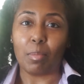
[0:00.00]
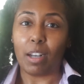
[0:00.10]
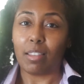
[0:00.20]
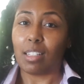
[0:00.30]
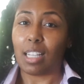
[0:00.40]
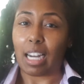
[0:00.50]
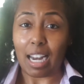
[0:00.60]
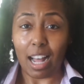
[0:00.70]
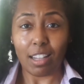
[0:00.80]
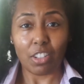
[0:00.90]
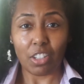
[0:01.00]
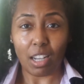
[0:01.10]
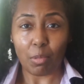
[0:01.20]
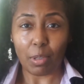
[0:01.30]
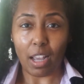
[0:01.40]
about the technology
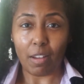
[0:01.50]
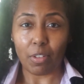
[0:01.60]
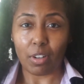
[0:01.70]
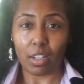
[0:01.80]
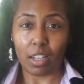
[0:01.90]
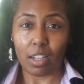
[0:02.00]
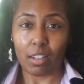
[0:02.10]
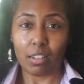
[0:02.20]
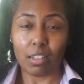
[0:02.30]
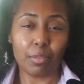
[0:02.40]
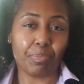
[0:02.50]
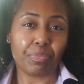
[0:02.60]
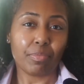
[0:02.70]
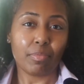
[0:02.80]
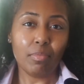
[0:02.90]
that we have on hand.
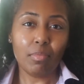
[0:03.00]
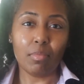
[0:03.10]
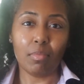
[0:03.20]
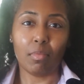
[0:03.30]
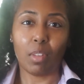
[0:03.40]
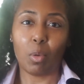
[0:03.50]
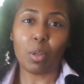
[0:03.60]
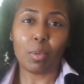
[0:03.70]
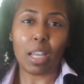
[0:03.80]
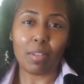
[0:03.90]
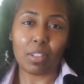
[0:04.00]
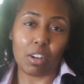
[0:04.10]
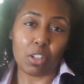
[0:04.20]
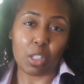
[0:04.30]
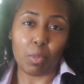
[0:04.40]
What do we have at
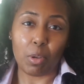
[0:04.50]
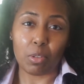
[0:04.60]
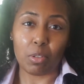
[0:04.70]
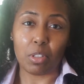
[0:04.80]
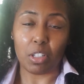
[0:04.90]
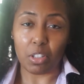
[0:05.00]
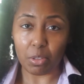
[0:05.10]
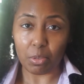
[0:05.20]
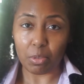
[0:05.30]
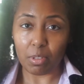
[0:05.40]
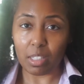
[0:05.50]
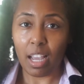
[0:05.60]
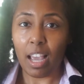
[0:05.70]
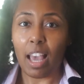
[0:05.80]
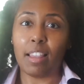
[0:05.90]
our disposal to use?
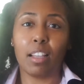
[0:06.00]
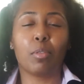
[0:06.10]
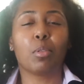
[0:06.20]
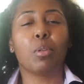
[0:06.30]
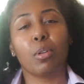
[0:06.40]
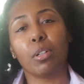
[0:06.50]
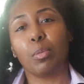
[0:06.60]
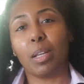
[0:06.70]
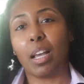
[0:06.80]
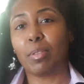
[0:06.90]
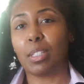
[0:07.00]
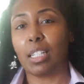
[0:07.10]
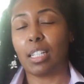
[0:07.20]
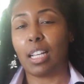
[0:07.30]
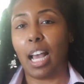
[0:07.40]
And then of course we have
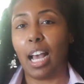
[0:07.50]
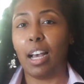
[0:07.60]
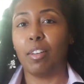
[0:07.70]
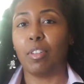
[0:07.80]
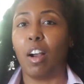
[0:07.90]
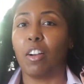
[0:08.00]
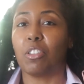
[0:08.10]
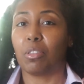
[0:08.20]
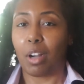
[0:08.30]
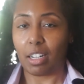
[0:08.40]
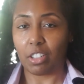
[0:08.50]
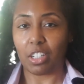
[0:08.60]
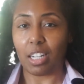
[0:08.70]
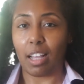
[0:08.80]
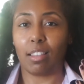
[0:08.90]
to have our
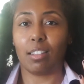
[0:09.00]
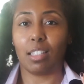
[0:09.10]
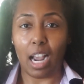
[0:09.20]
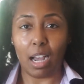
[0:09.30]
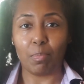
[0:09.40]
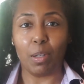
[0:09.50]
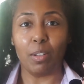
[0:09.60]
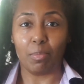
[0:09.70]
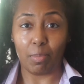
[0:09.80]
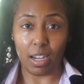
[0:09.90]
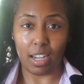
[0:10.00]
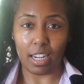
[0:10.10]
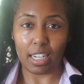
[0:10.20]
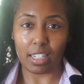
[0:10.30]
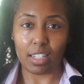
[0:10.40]
strategy at the top of
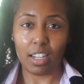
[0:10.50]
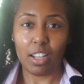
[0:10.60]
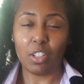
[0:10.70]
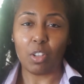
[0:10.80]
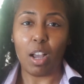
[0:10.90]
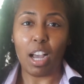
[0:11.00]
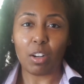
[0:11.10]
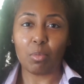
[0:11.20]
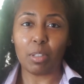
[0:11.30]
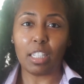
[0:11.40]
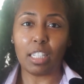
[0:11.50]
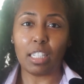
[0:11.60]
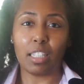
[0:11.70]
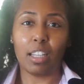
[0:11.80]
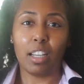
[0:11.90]
mind. So how do
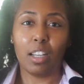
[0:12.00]
we